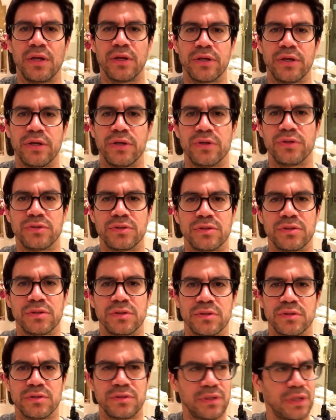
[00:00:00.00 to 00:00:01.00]
goes,
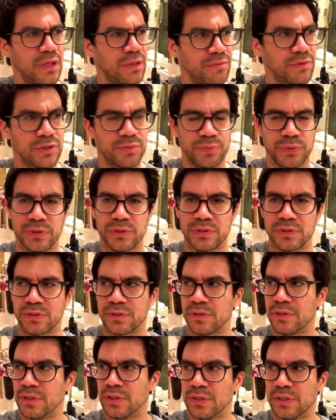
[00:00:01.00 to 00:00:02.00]
damn, this
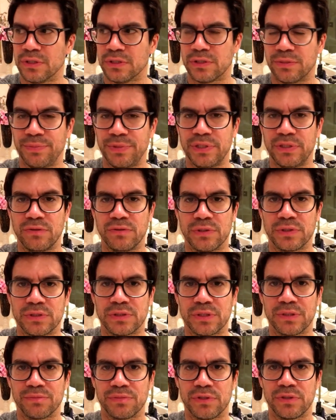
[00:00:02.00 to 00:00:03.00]
person should be doing
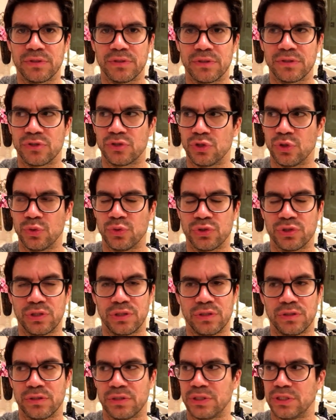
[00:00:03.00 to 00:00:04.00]
something, they're so
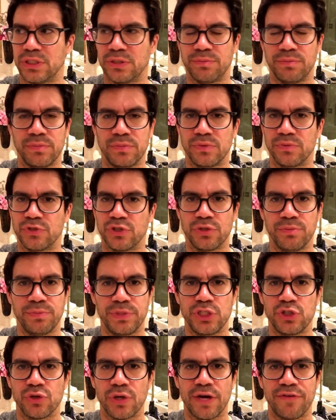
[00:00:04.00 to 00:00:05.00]
skilled, they shouldn't be
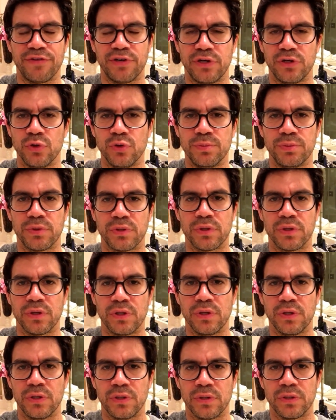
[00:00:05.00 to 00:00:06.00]
driving an Uber
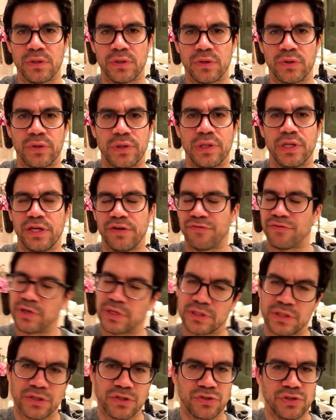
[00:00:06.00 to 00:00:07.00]
or a Lyft.
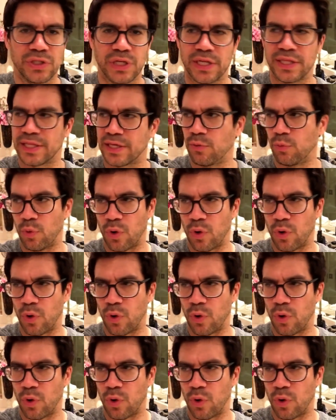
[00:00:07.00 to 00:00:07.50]
Not that there's anything